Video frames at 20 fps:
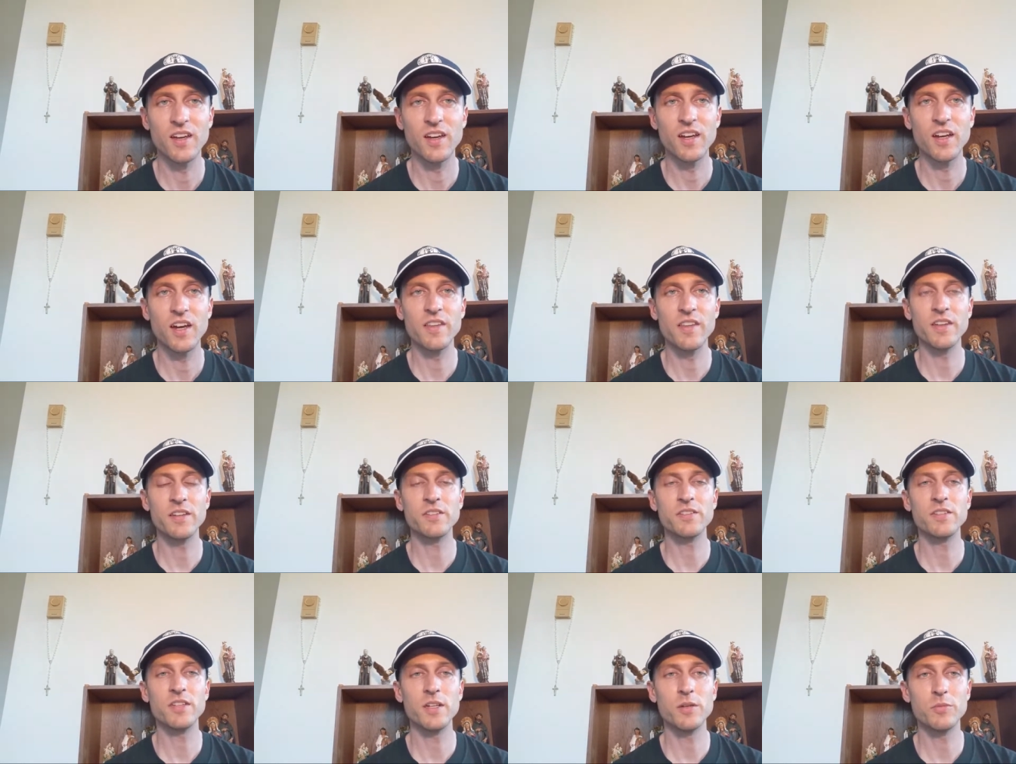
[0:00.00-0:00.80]
and they
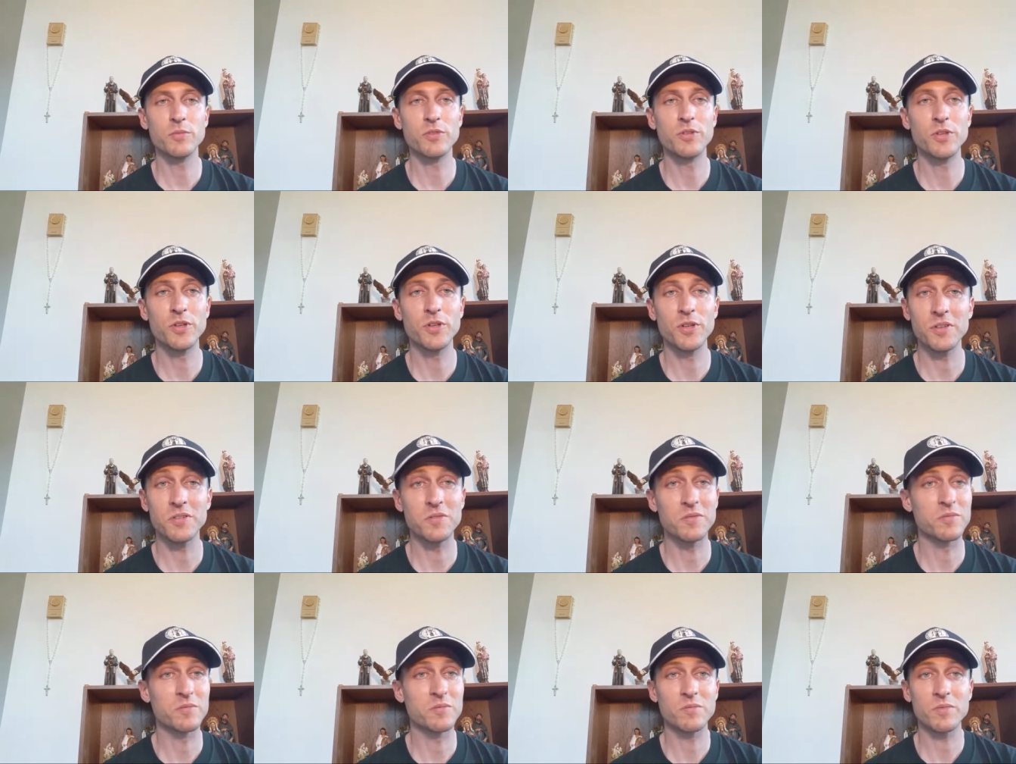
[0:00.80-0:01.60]
seem to
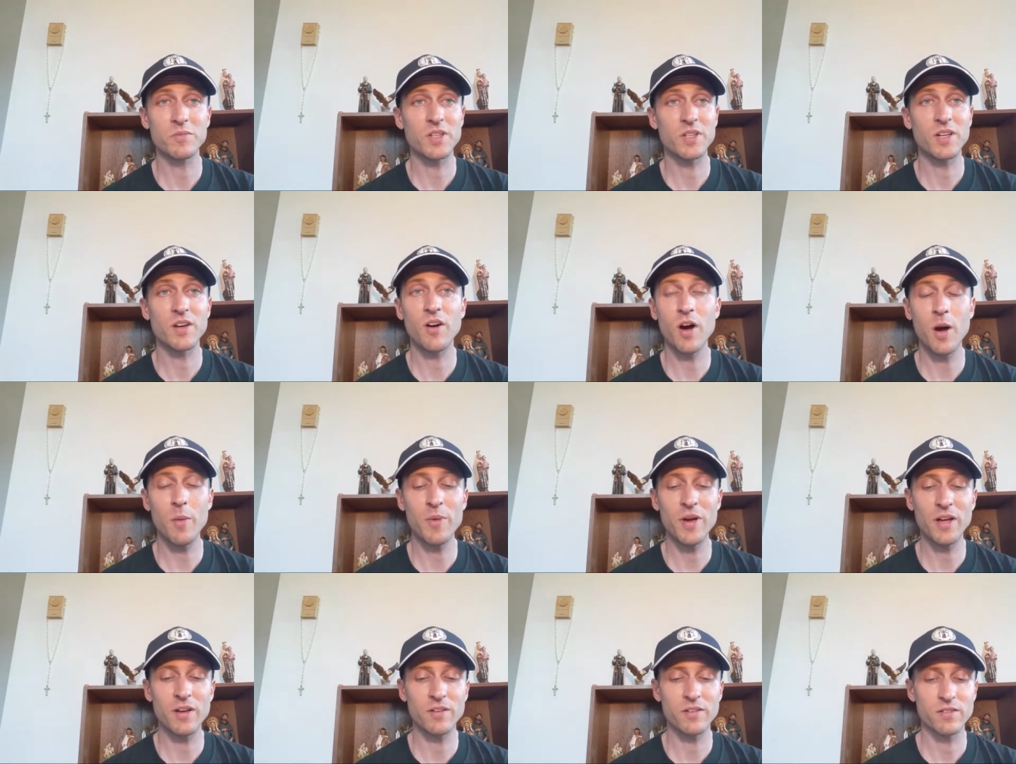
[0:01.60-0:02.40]

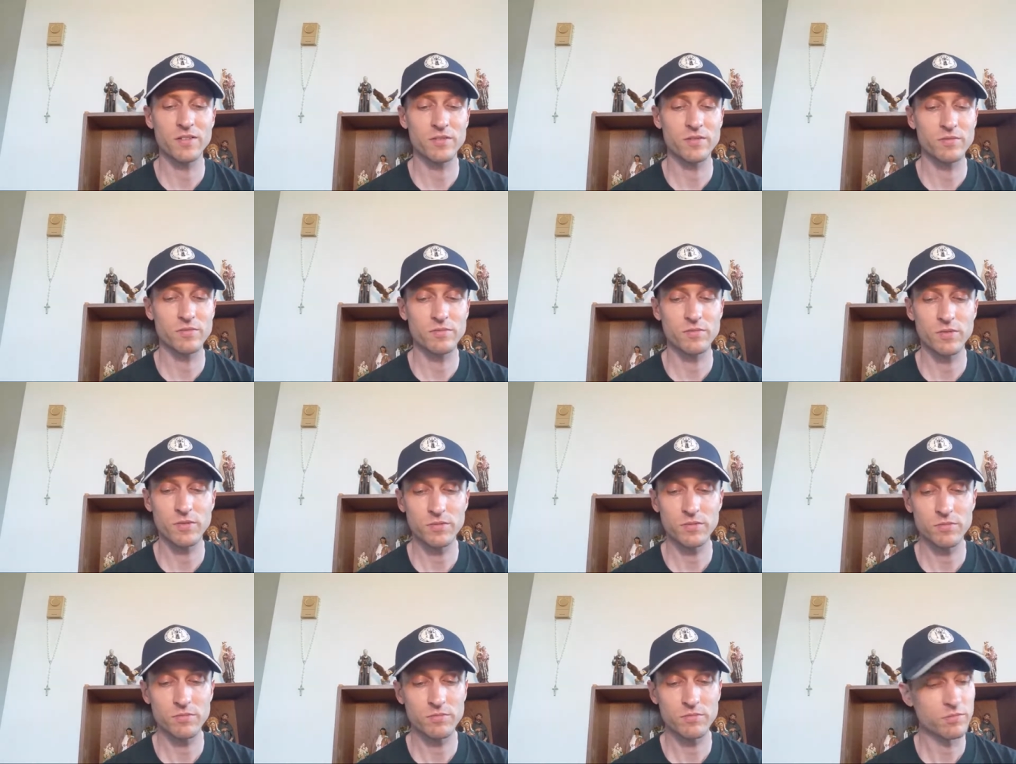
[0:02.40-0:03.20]
comment
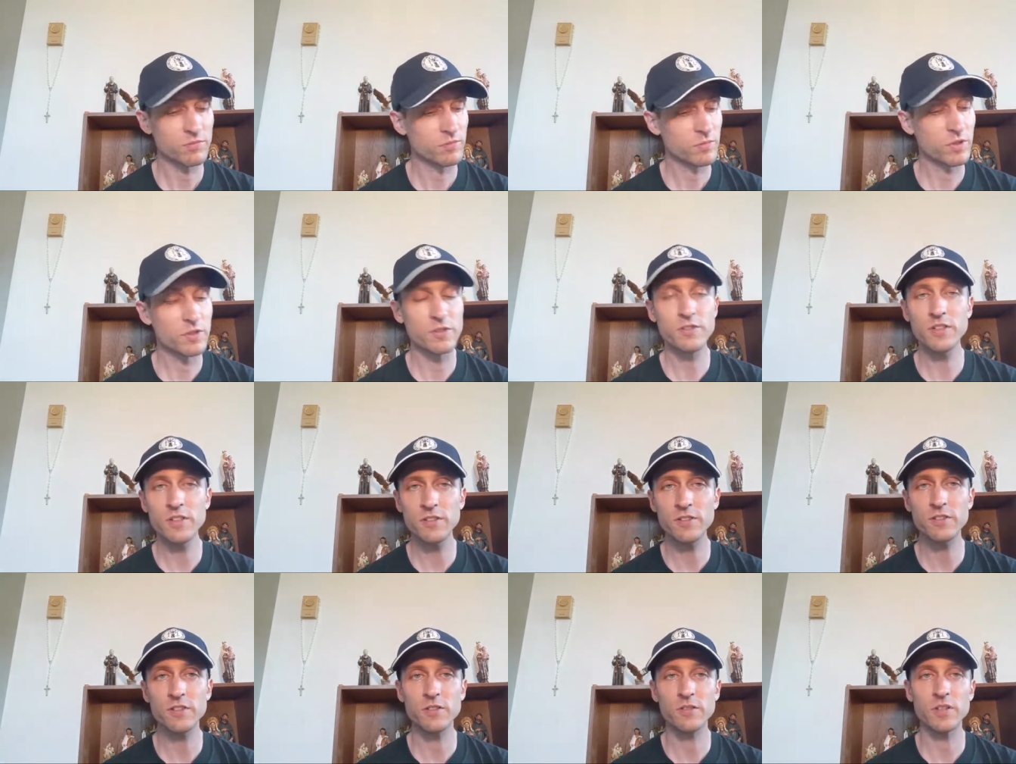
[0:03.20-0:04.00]

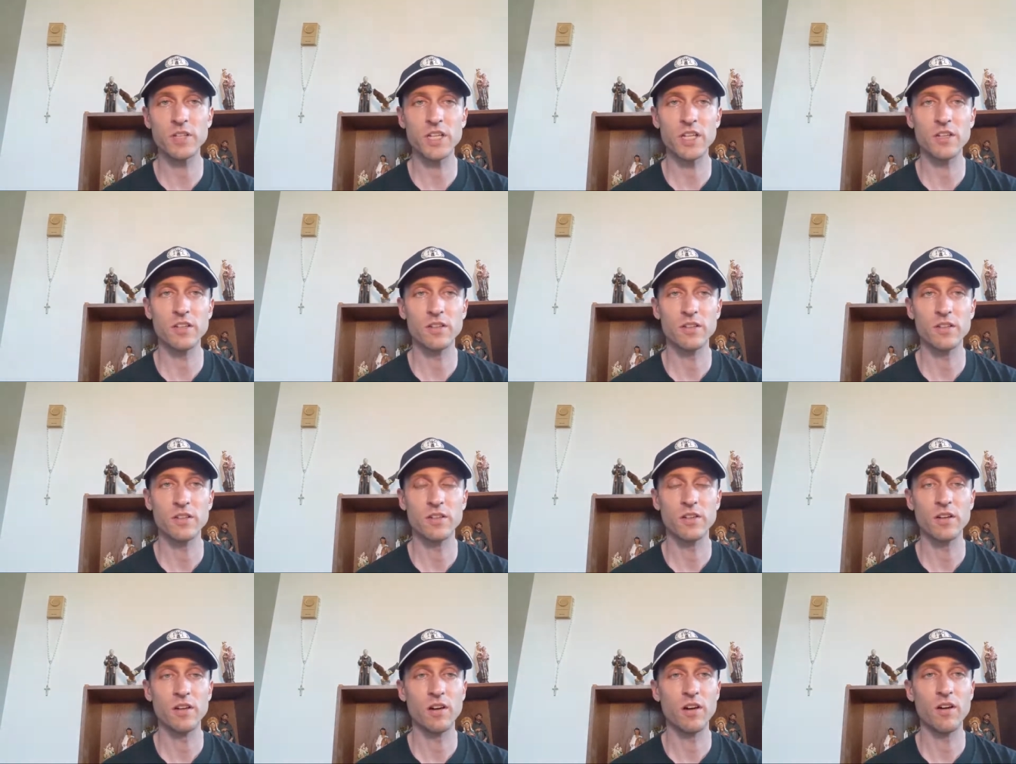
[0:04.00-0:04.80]
consistently
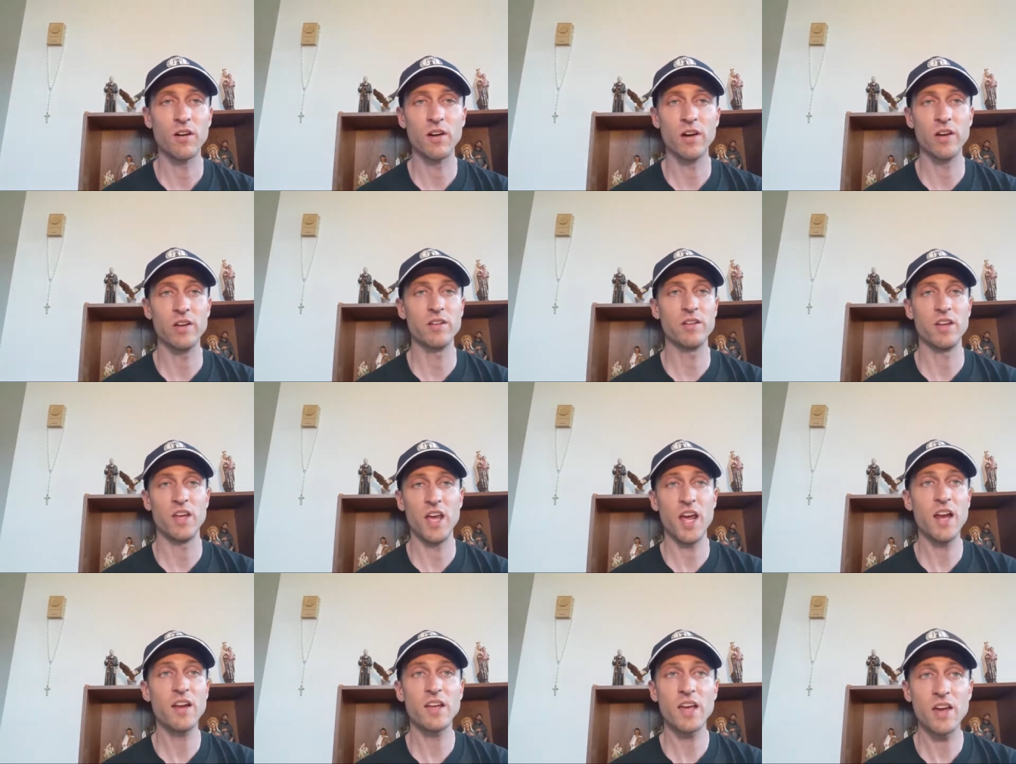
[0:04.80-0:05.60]
on
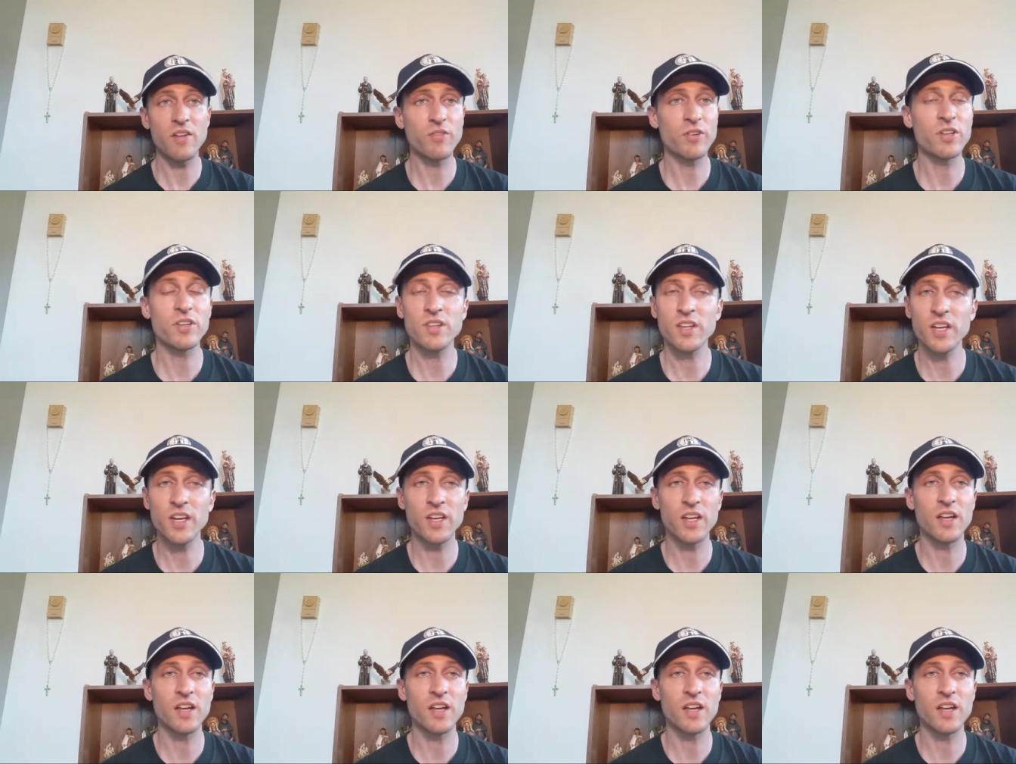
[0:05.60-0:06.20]
any everything and